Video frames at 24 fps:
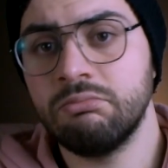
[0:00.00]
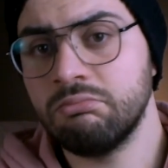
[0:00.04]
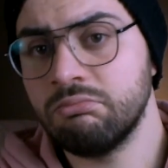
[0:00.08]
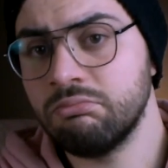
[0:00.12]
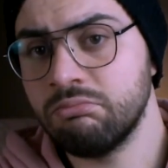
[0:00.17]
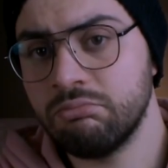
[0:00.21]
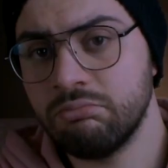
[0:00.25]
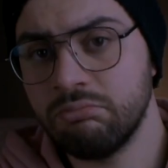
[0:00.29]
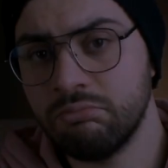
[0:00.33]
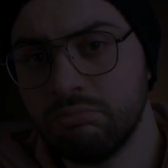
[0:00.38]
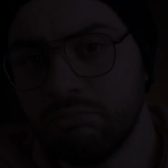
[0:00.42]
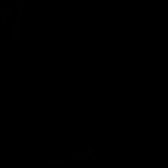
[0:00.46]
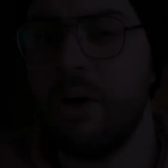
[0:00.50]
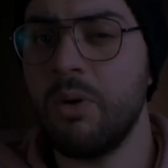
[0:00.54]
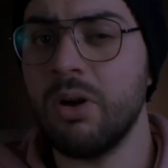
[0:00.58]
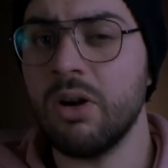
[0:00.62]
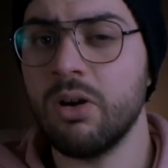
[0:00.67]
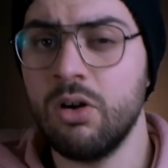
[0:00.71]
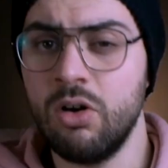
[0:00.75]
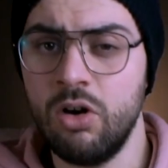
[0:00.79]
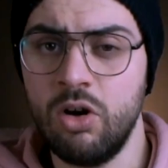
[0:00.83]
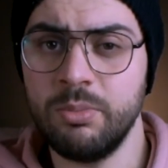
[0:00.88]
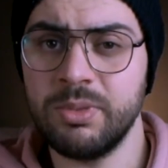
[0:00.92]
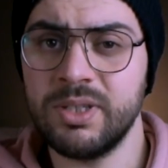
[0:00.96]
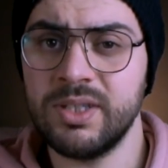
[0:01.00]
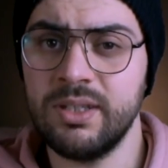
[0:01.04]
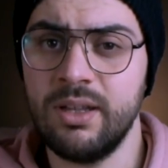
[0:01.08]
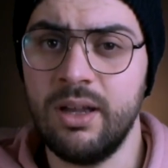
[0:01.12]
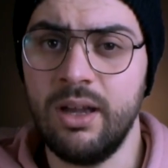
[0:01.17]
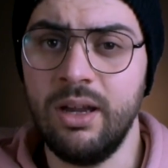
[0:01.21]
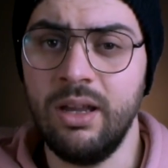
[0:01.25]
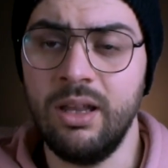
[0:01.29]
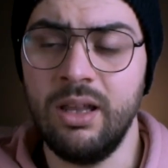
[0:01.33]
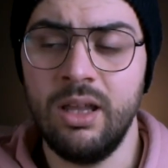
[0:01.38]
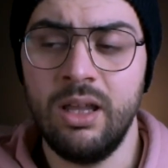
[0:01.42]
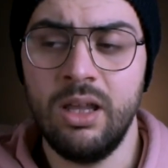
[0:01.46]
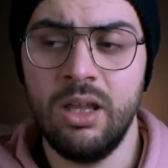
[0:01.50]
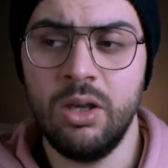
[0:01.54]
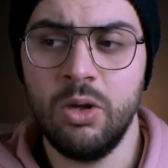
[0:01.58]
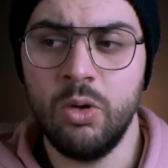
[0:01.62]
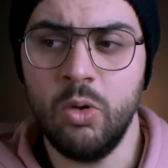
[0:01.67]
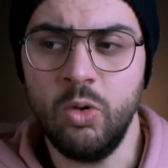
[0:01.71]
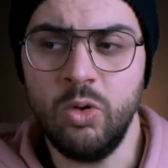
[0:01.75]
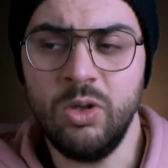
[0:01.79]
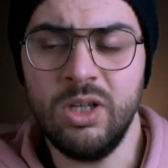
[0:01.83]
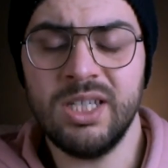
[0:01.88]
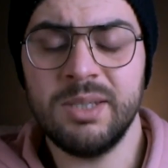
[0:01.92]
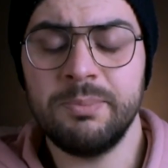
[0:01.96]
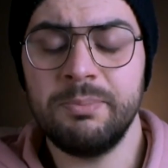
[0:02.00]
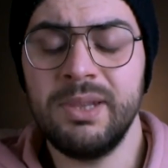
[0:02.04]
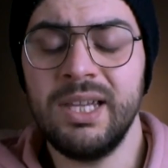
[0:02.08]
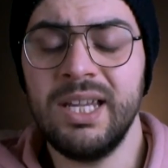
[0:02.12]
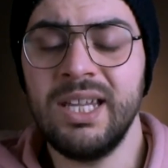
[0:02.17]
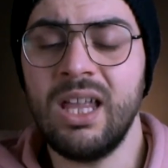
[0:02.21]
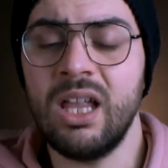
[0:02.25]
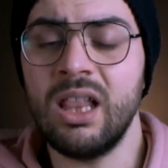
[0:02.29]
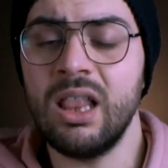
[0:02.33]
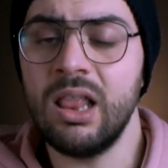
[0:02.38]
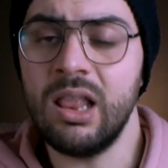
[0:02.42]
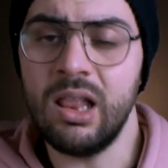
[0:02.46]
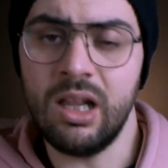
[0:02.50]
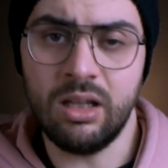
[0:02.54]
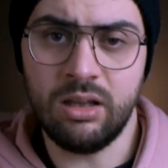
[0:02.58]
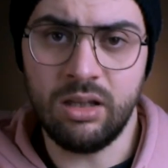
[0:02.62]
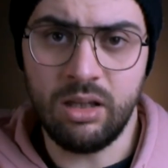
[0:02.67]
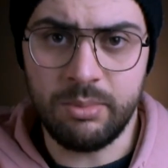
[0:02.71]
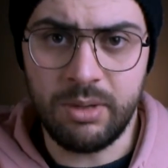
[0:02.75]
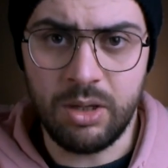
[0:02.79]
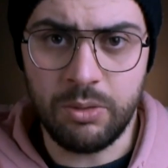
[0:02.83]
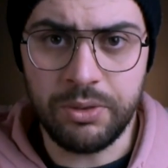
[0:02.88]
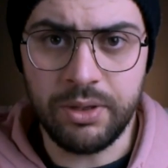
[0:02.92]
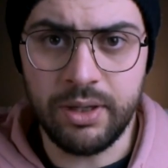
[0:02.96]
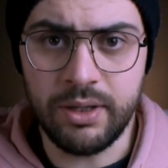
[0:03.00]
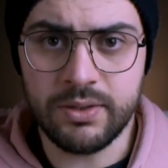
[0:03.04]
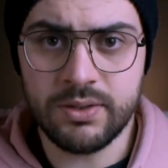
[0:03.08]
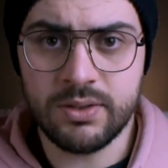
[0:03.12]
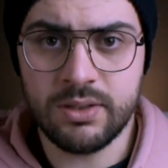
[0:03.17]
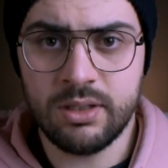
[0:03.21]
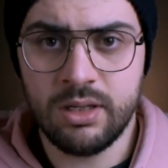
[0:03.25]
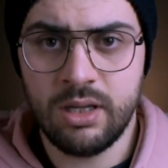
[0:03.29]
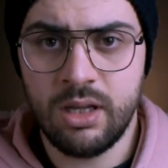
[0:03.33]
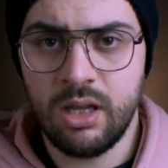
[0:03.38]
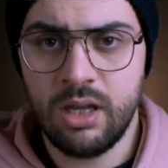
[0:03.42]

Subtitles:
Since our home style could explain a lot about us,